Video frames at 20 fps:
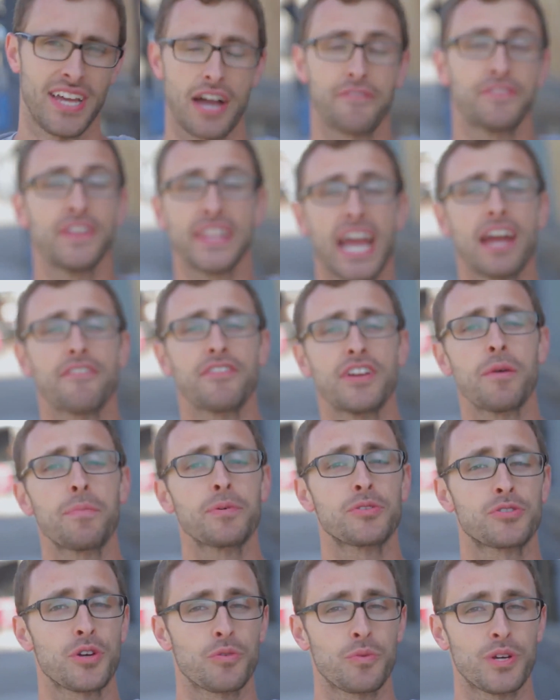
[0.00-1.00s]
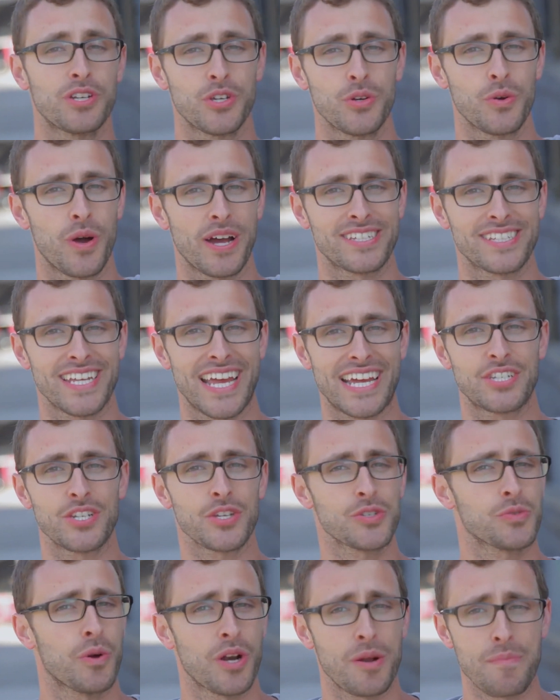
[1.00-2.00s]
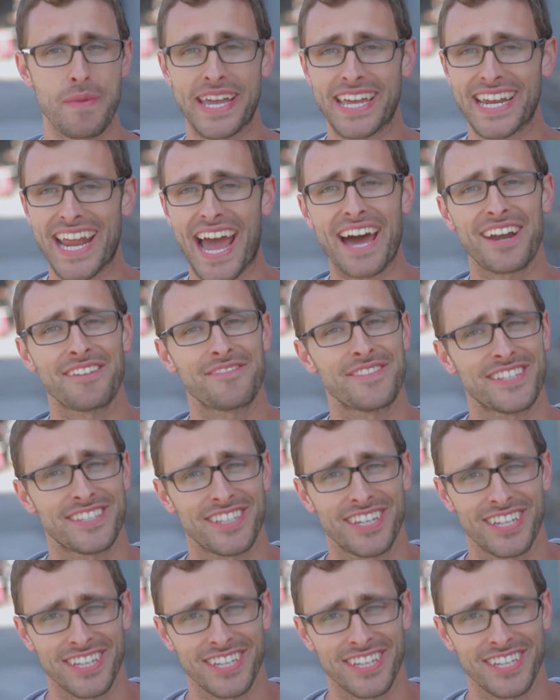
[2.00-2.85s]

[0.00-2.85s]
I feel like every episode we do, I say I just want to make it out of this